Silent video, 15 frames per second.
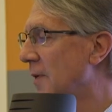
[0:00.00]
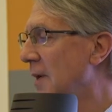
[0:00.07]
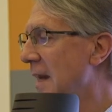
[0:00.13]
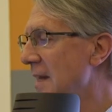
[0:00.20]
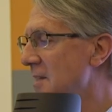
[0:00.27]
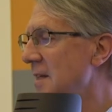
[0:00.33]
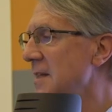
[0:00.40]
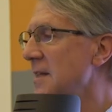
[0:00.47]
for
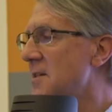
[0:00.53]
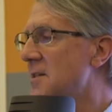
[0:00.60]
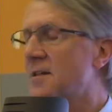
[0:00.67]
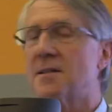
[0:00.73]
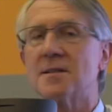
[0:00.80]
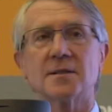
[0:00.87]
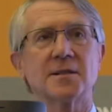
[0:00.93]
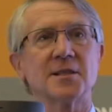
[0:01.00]
cities
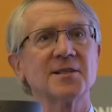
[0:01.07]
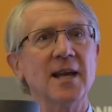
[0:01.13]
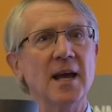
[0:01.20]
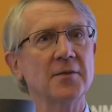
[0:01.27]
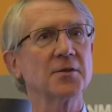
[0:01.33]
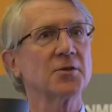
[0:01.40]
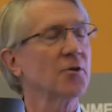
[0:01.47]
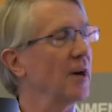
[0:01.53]
to
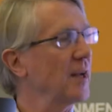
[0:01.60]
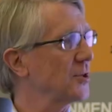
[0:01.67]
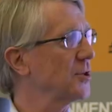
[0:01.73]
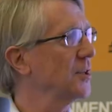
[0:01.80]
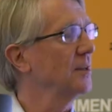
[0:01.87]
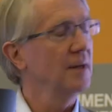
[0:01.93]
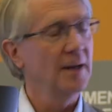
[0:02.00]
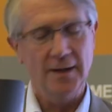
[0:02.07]
set the
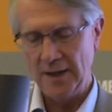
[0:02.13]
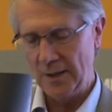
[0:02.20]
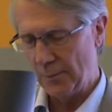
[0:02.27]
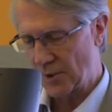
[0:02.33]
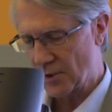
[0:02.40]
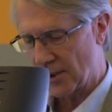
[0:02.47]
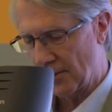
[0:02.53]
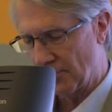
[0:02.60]
direction in
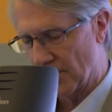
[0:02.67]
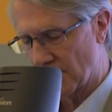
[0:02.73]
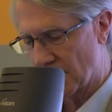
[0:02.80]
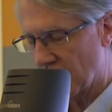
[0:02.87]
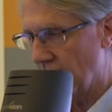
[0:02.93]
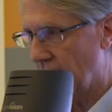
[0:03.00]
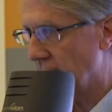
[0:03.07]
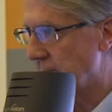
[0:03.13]
which they want
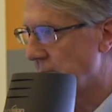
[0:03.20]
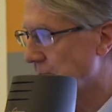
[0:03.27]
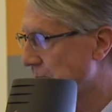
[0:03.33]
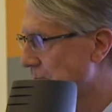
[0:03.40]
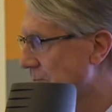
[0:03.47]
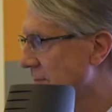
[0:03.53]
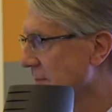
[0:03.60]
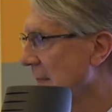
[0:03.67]
to go.
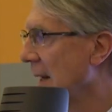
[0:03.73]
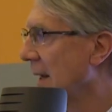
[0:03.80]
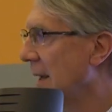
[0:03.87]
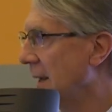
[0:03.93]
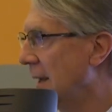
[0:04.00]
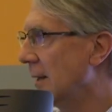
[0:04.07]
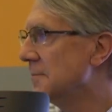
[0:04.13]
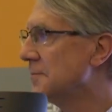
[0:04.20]

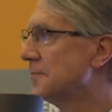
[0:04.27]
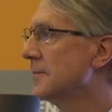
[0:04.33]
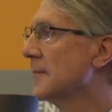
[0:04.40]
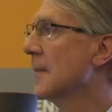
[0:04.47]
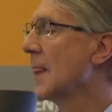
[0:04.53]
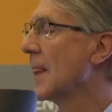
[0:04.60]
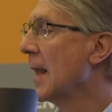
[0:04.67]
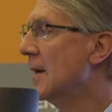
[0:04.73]
Yeah.
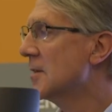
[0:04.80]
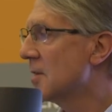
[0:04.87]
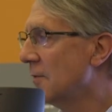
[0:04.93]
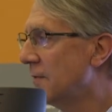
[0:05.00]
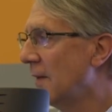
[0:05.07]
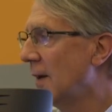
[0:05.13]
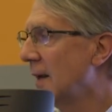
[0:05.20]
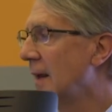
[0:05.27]
So
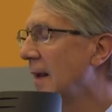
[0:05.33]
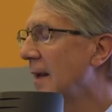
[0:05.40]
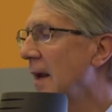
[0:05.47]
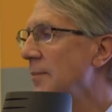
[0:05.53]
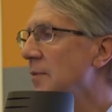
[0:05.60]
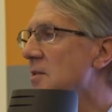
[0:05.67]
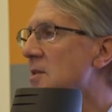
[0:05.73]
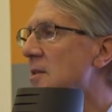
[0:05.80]
finally, a
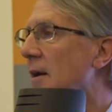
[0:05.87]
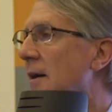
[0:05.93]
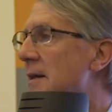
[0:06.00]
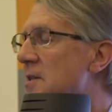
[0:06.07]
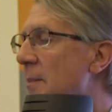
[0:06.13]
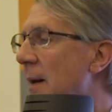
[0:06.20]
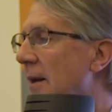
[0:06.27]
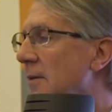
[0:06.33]
couple of
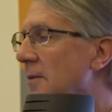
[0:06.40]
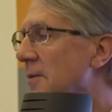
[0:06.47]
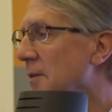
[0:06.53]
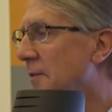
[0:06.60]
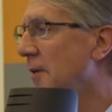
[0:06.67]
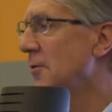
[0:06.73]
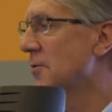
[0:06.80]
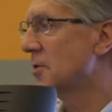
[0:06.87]
slides about
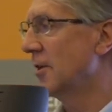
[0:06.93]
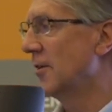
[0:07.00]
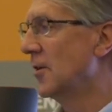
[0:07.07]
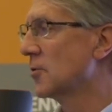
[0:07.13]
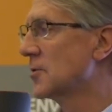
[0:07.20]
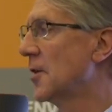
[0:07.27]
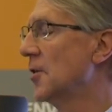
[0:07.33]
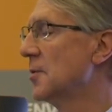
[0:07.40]
the future
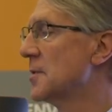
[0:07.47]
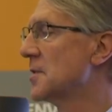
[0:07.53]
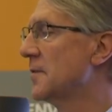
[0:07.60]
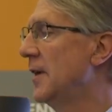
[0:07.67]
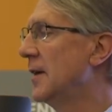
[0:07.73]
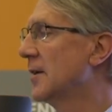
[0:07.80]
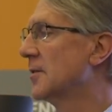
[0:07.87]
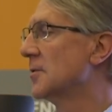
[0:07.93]
and autonomous
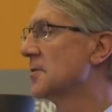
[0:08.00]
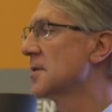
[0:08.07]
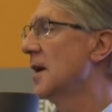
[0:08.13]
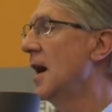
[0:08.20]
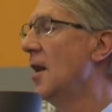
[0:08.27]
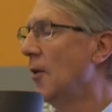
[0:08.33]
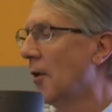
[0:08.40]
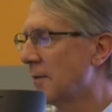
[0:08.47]
vehicles.
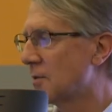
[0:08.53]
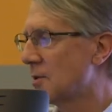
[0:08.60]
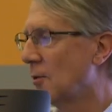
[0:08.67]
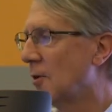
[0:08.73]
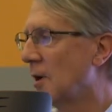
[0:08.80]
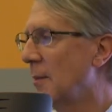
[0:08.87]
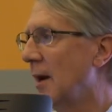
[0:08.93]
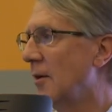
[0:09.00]
A lot of
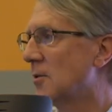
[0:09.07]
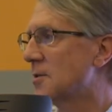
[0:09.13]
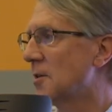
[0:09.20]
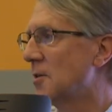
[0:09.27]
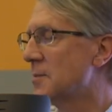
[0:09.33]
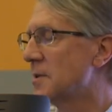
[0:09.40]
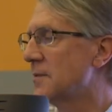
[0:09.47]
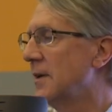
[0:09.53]
talk about
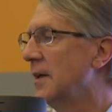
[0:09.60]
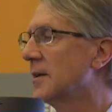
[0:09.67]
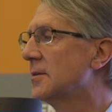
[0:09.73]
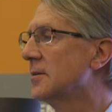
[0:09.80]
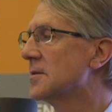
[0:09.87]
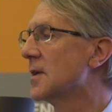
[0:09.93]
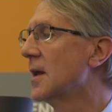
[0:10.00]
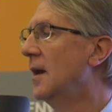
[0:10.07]
autonomous
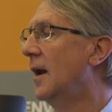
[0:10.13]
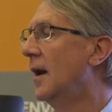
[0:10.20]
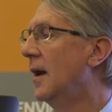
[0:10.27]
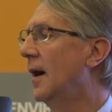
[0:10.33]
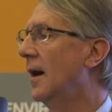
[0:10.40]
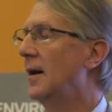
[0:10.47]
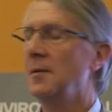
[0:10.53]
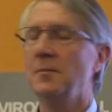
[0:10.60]
vehicles.
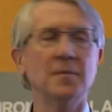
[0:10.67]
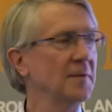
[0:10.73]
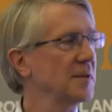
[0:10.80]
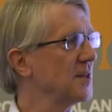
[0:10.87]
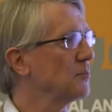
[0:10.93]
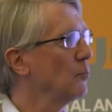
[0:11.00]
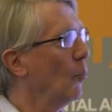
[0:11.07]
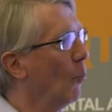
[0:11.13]
Um,
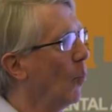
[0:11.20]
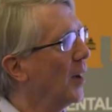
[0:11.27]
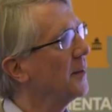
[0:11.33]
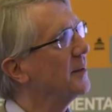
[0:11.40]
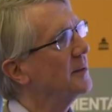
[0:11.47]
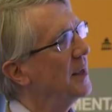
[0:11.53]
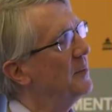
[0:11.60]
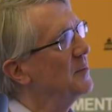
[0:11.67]
this is
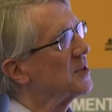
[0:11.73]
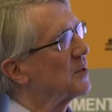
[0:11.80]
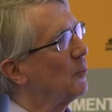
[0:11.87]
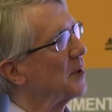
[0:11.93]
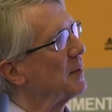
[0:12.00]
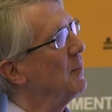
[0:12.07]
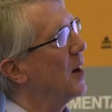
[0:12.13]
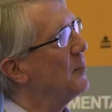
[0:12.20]
one image of
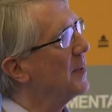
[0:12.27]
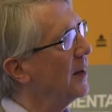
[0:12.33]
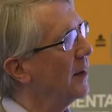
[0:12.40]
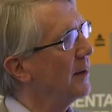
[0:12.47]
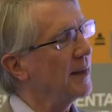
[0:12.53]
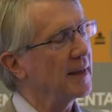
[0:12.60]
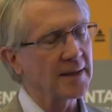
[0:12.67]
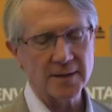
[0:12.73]
what it might be
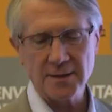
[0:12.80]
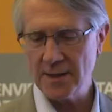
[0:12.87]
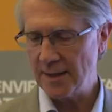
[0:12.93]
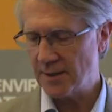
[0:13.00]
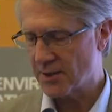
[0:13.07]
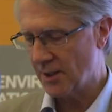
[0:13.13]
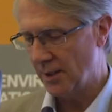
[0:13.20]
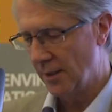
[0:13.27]
like,
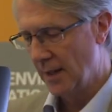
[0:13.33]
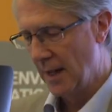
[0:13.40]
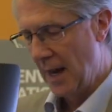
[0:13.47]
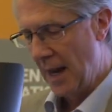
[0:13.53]
etc.